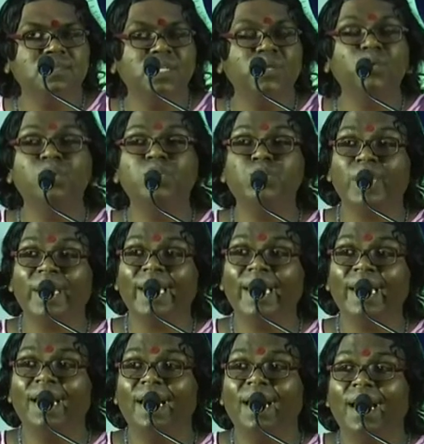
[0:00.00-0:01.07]
You know,
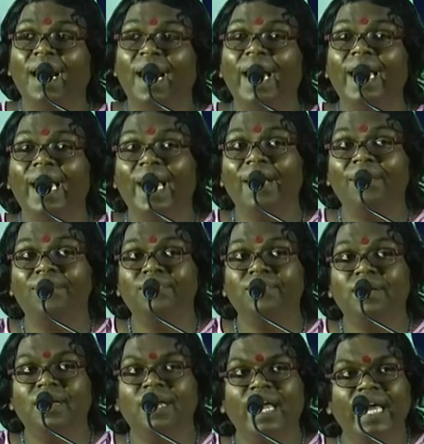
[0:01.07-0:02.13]
today I have
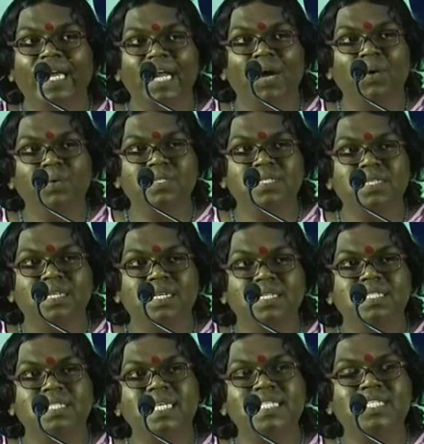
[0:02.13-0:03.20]
around
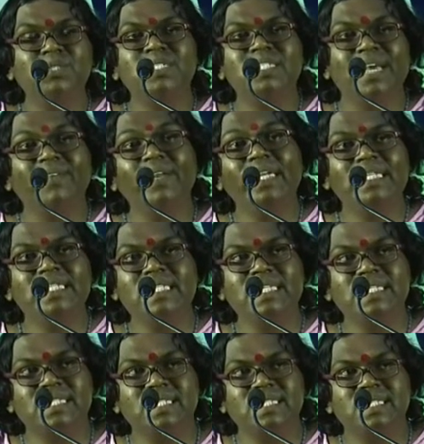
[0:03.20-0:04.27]
6 to 7
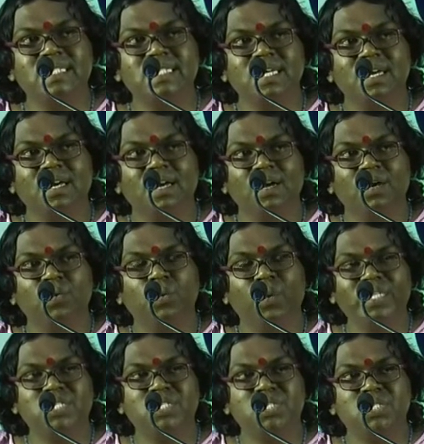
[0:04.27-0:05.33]
diseases,
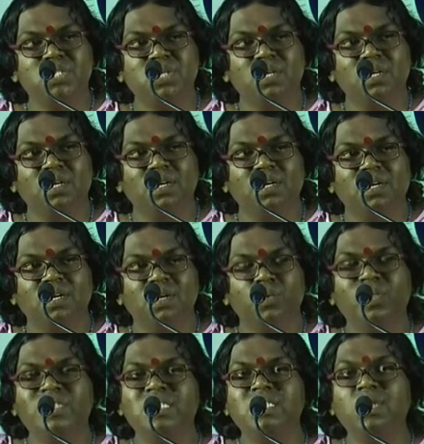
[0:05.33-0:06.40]
which
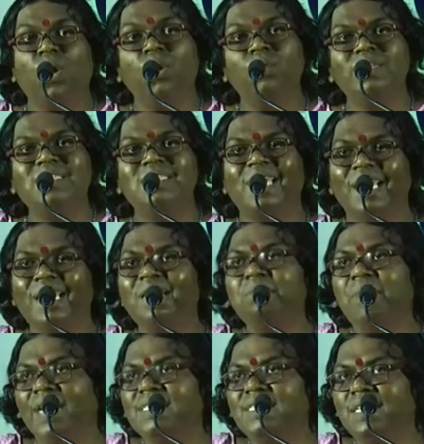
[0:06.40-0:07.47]
is always killing
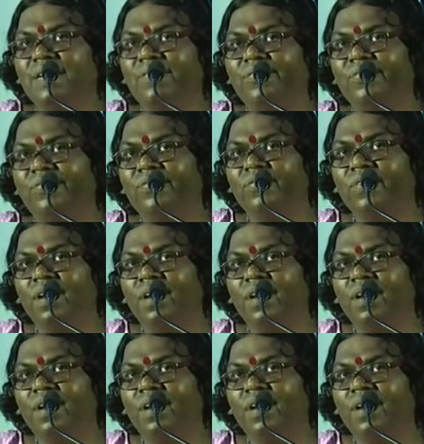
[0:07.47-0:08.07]
myself.